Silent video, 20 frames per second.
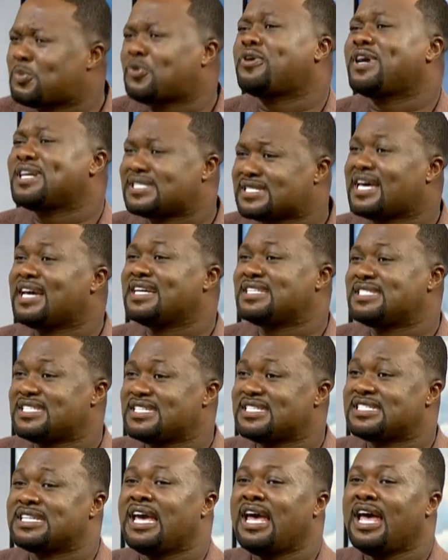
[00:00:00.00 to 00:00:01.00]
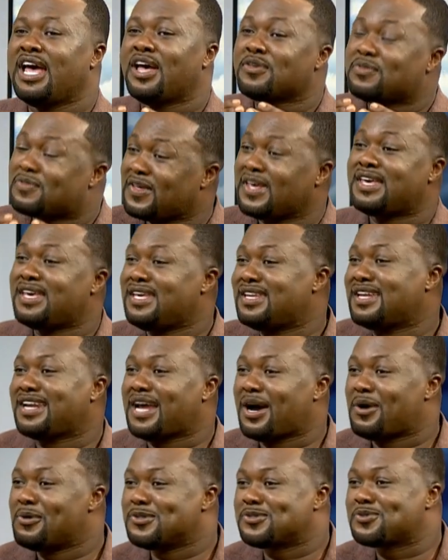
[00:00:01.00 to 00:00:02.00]
excited, thinking that I
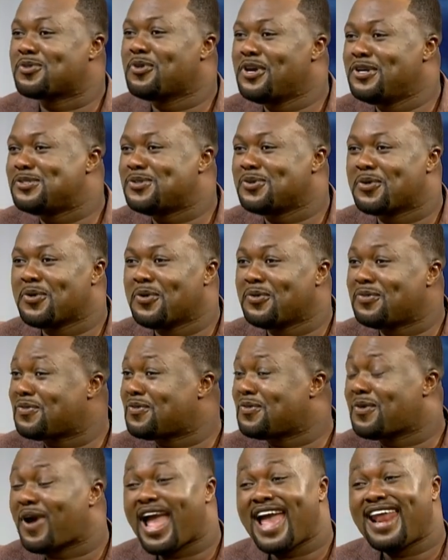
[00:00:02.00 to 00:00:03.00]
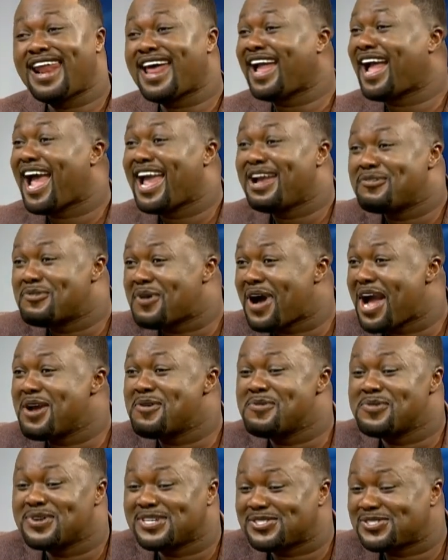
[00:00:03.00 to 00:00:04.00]
was going to go through. And I
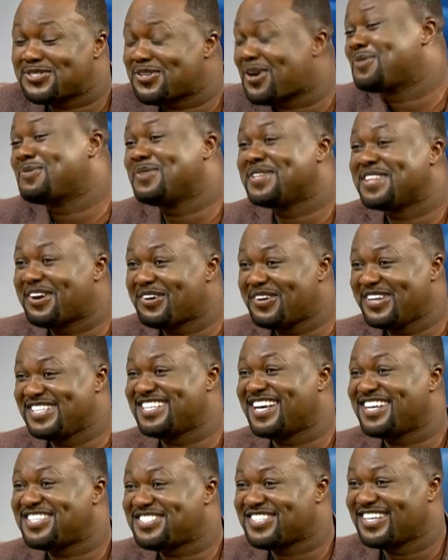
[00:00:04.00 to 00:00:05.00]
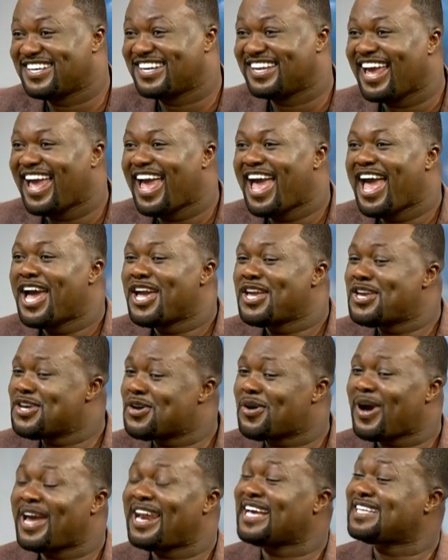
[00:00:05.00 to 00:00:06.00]
was shocked with the rejection, you know,
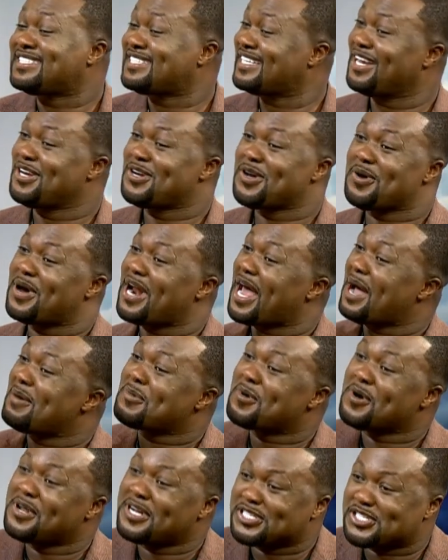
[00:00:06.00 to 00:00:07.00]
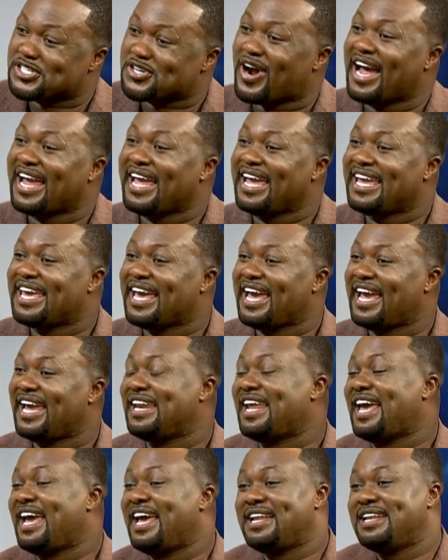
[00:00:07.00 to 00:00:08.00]
and I said, you know what, I'm going to try again.
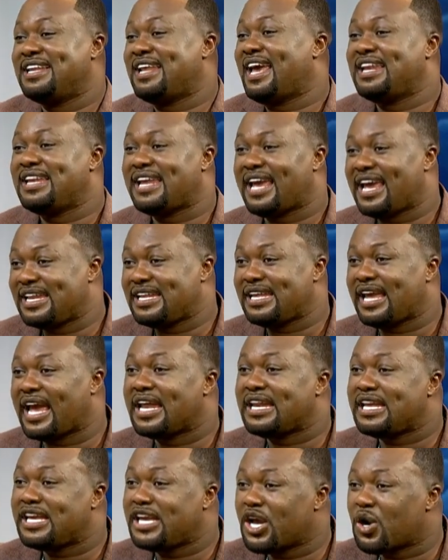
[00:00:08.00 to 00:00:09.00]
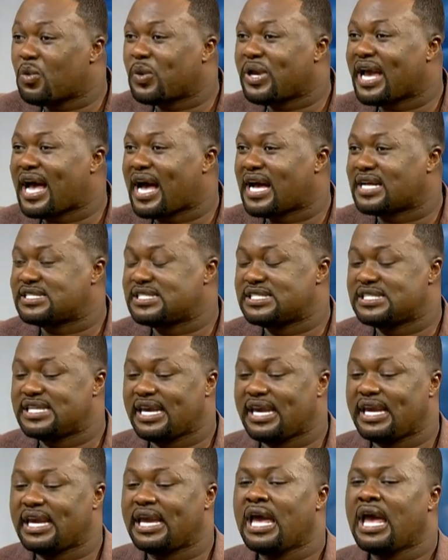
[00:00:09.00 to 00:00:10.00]
And here we are
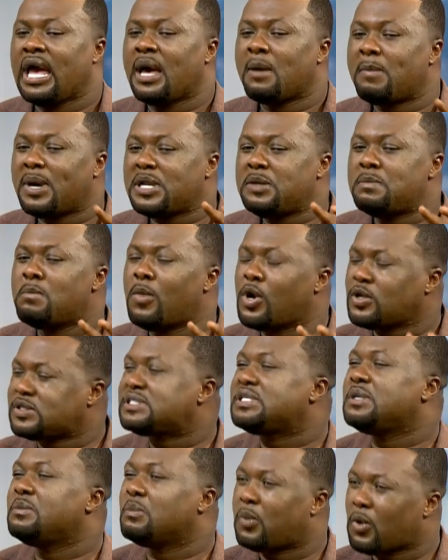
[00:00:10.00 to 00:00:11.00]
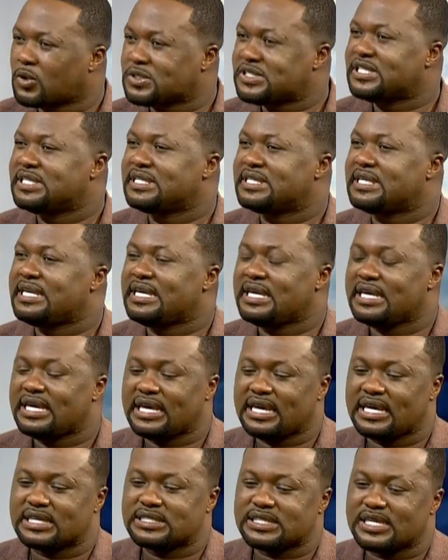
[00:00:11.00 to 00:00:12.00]
today. But most importantly,
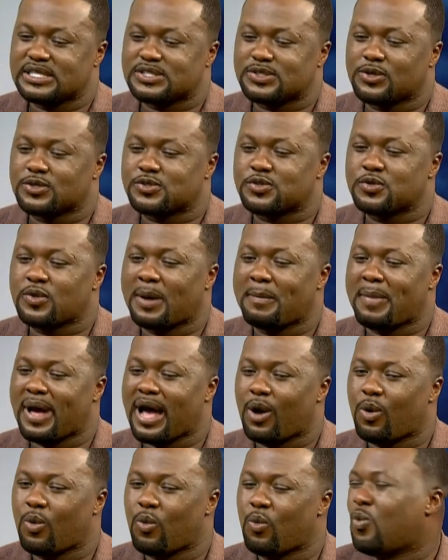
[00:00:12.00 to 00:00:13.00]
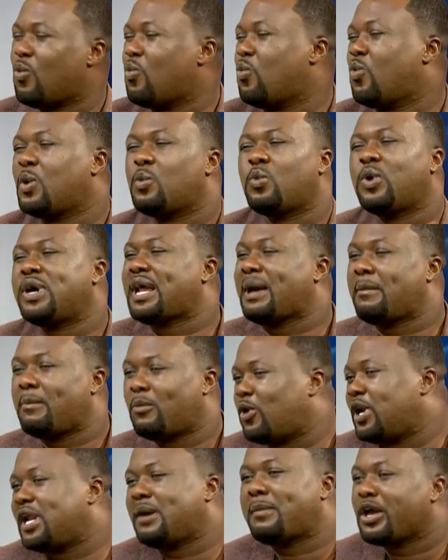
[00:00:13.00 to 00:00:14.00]
it's also about what
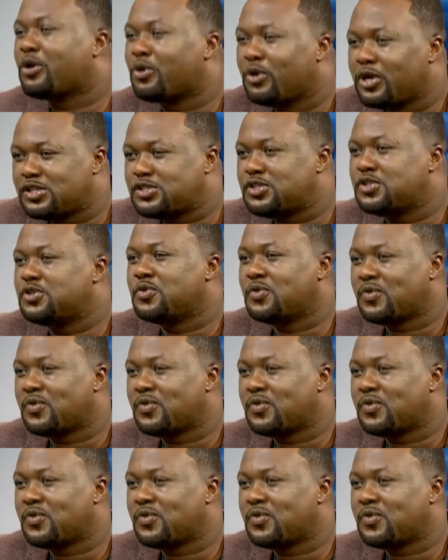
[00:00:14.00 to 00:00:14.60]
am I going to do